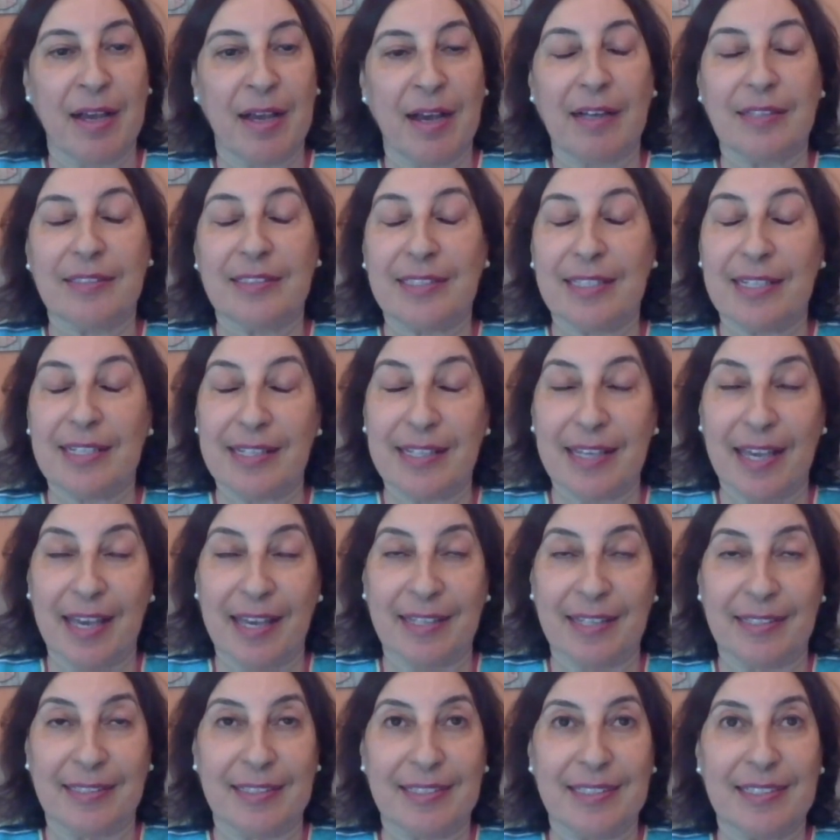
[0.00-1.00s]
until the
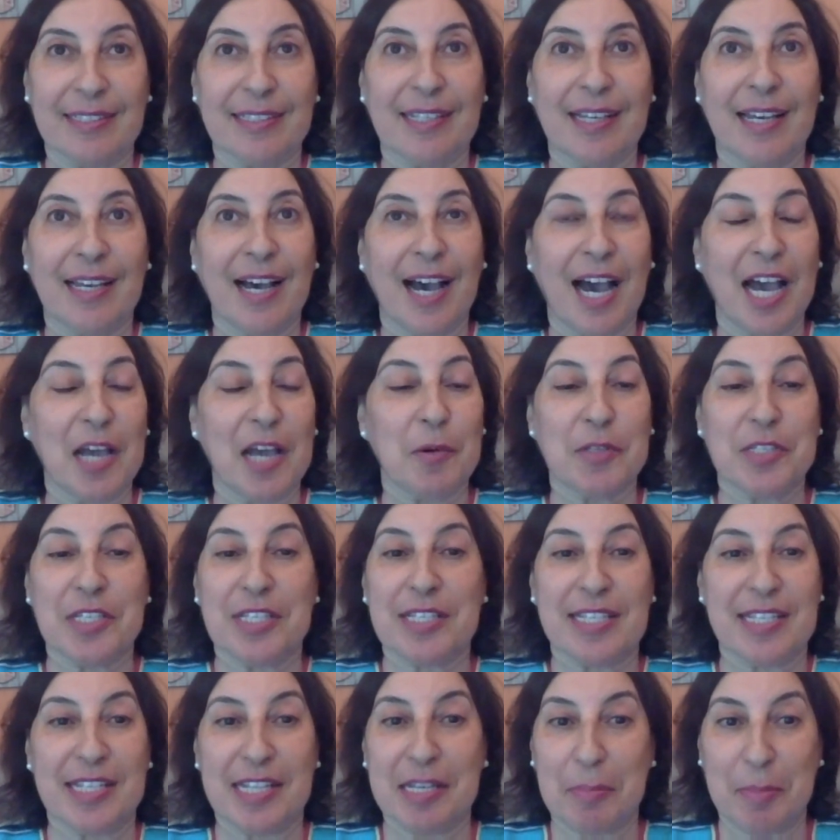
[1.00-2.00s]
end, I
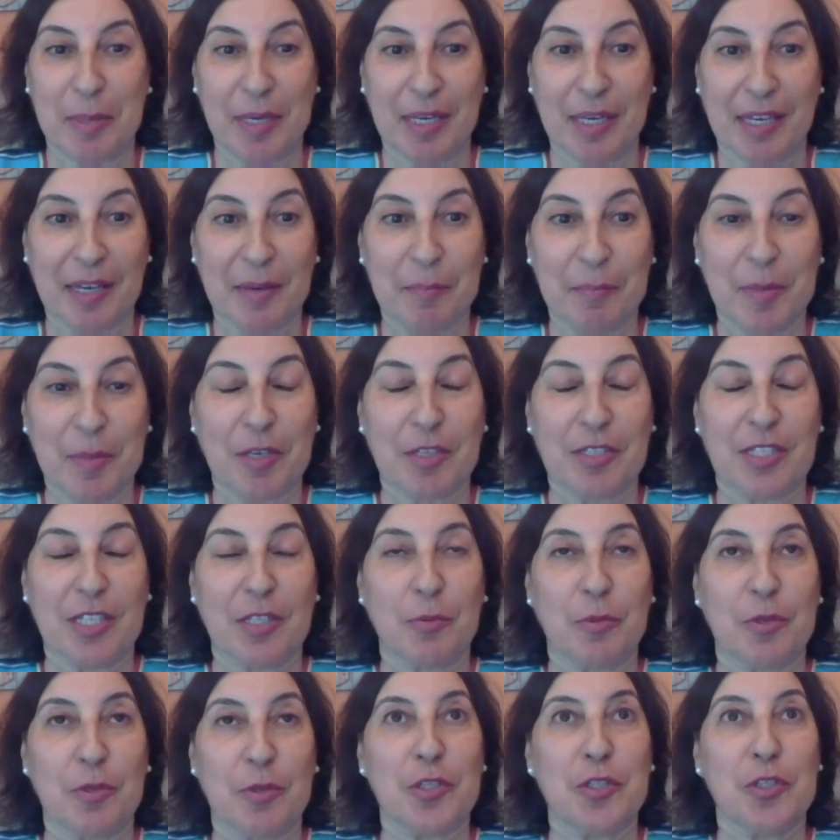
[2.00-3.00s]
wasn't sleeping because
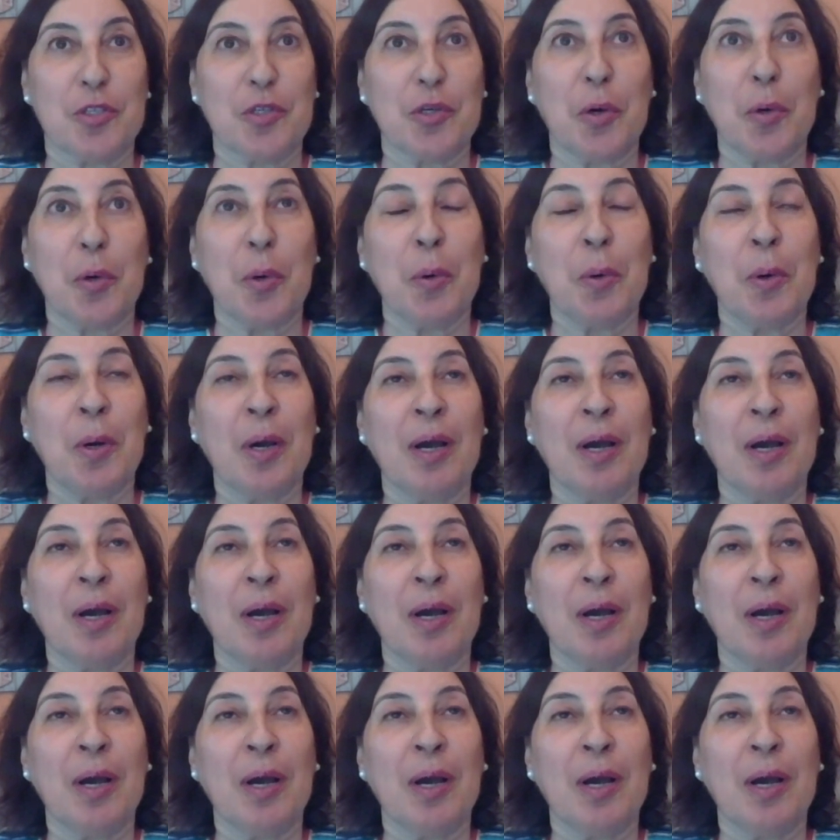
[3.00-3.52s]
it was so